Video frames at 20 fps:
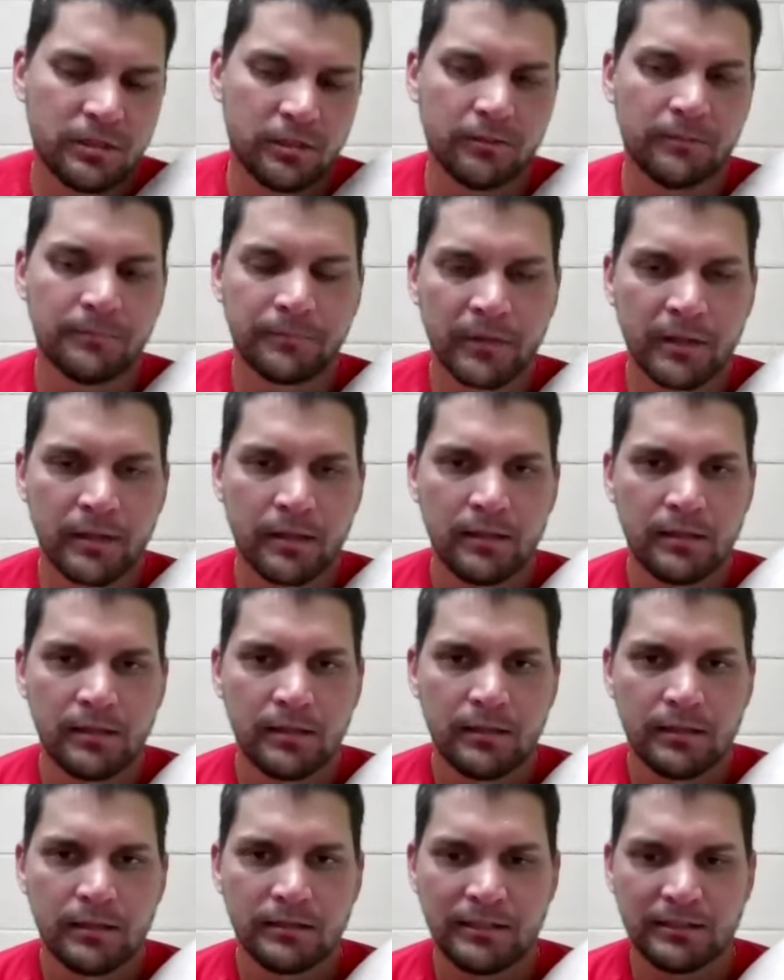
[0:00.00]

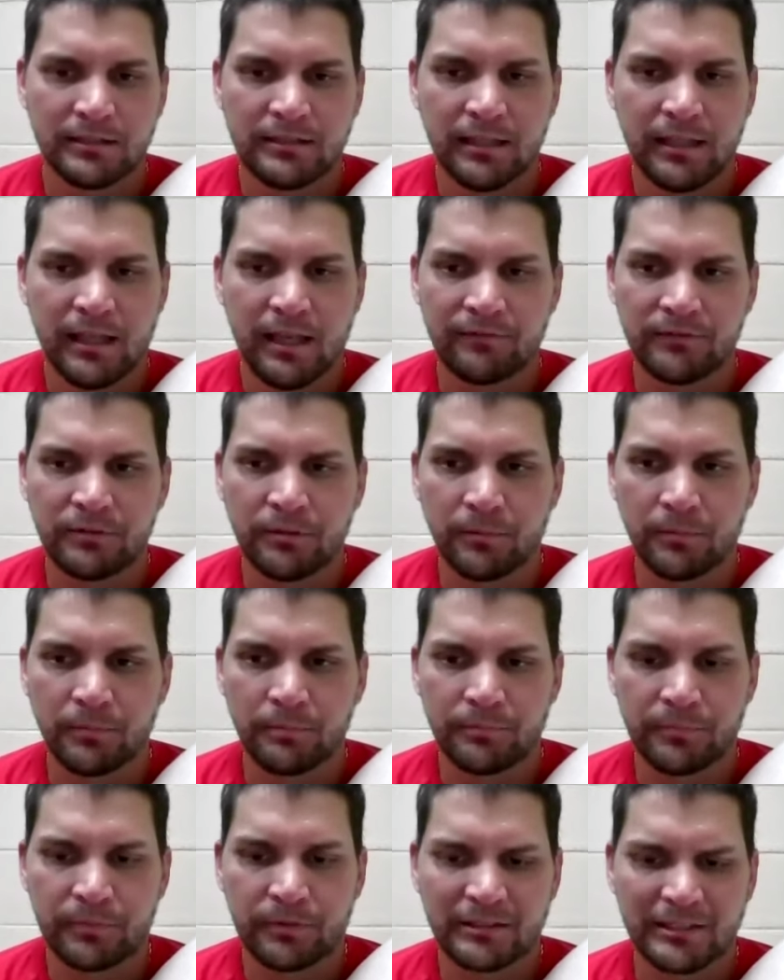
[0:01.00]
They still have
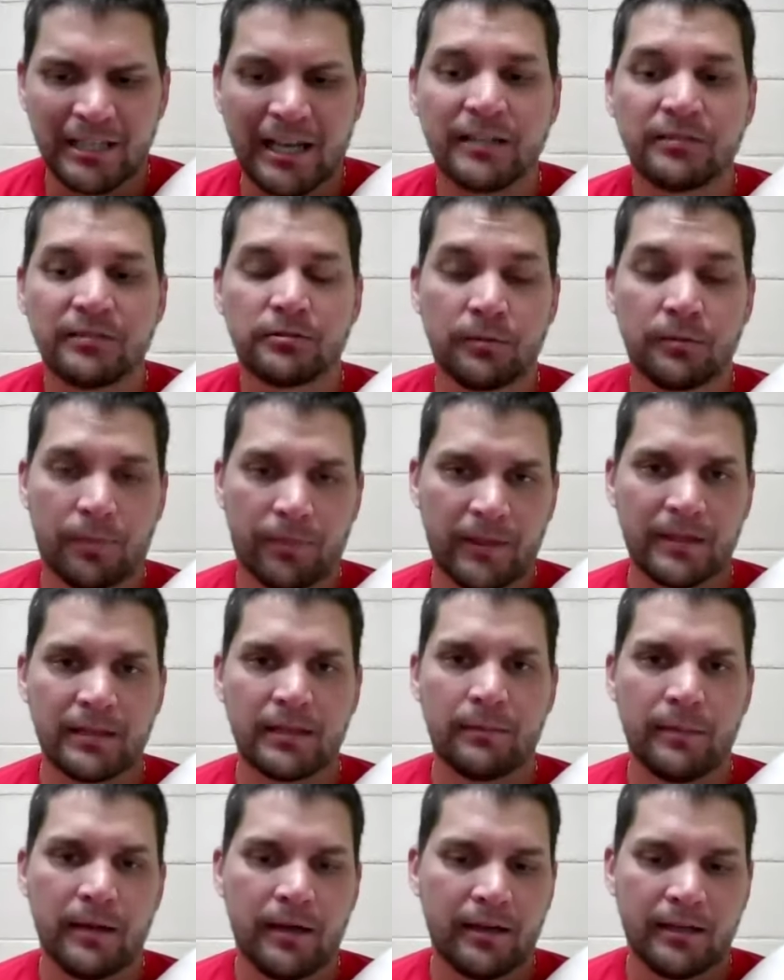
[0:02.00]
time to
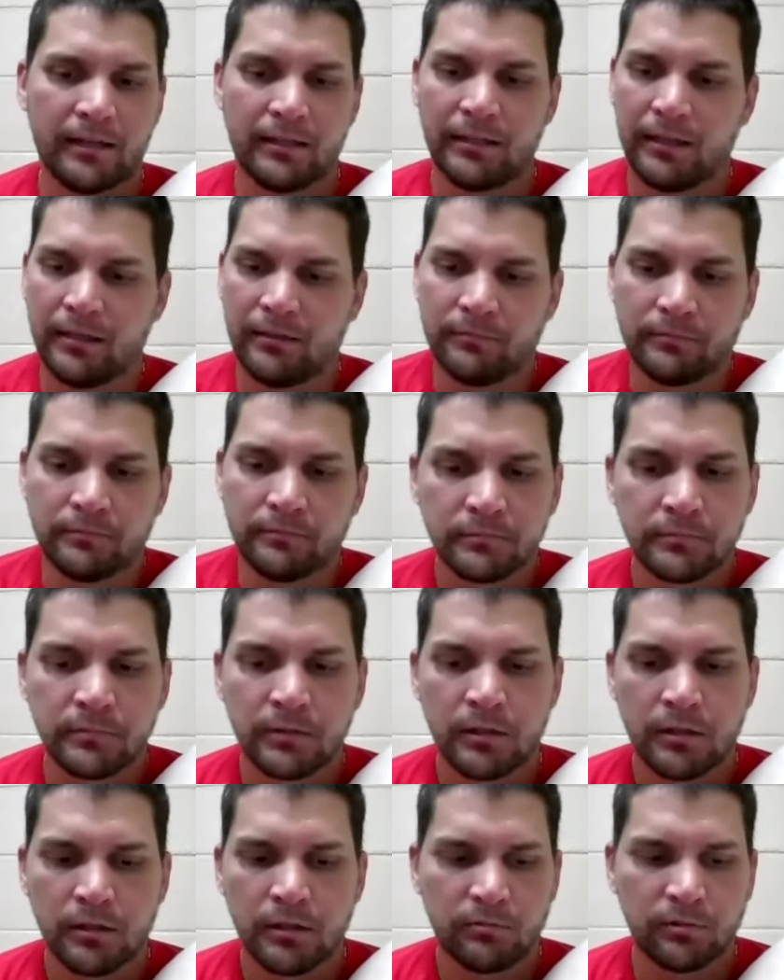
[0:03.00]
think about it, and
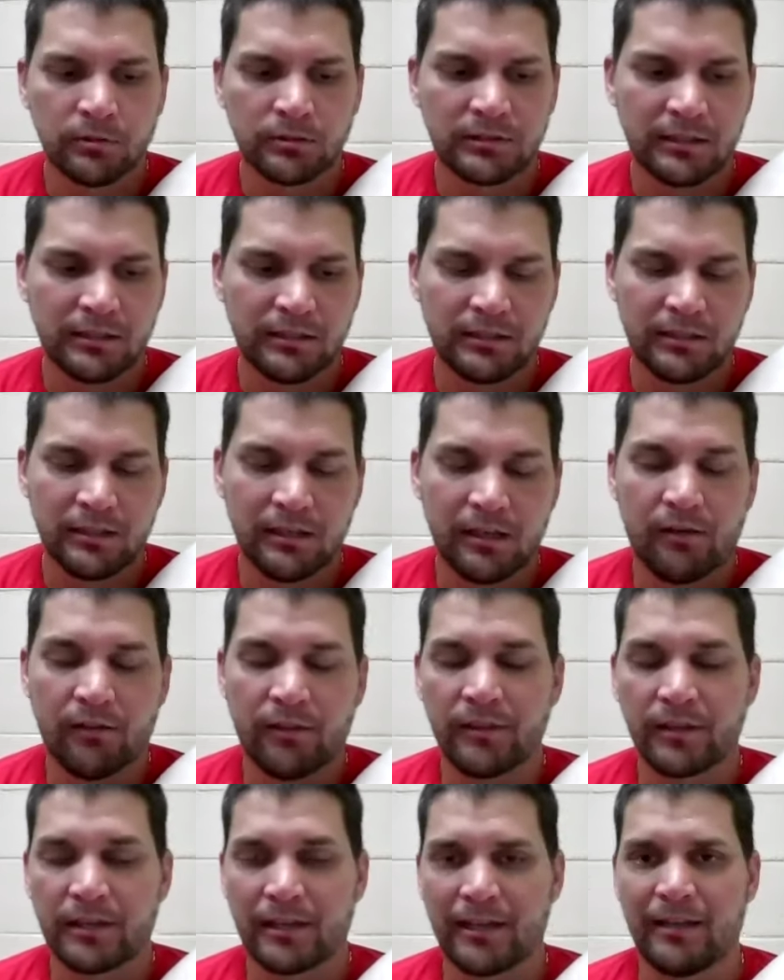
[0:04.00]
we'll see in the
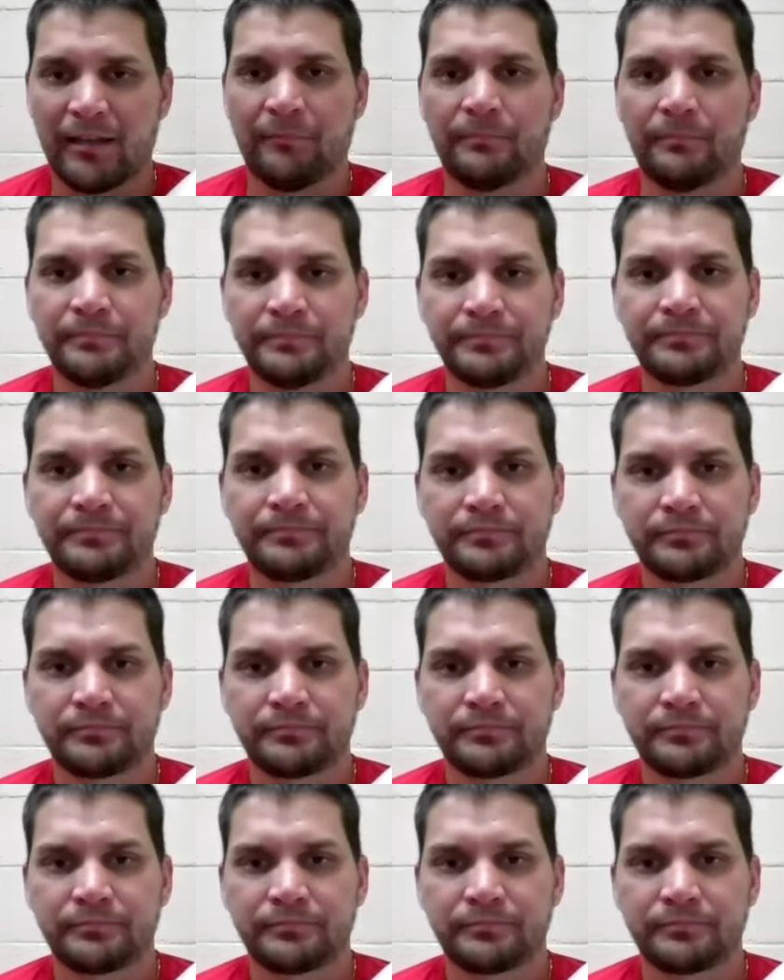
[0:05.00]
end of the camp.